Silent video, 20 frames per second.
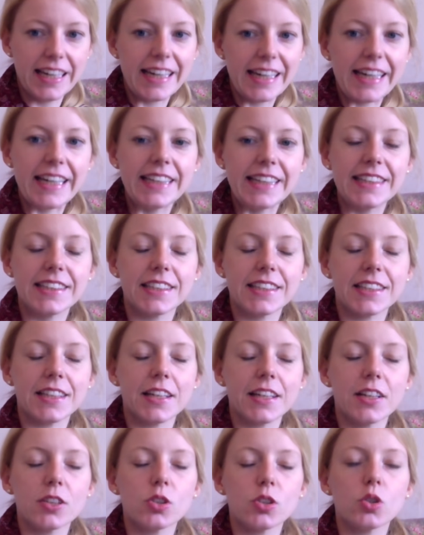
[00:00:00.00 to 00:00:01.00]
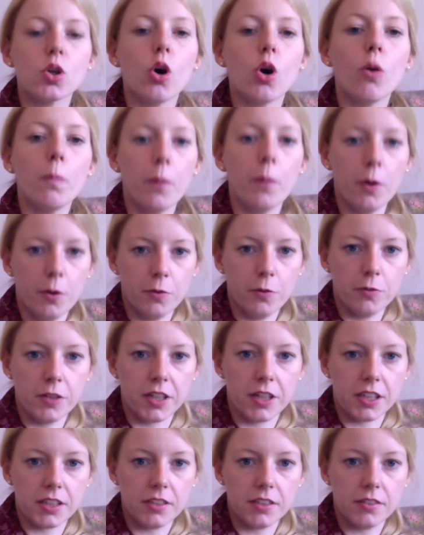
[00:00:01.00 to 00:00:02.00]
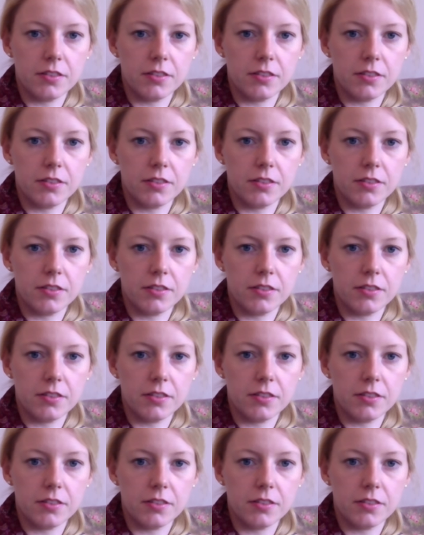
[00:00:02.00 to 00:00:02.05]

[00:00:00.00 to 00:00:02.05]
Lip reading: It's so perfect.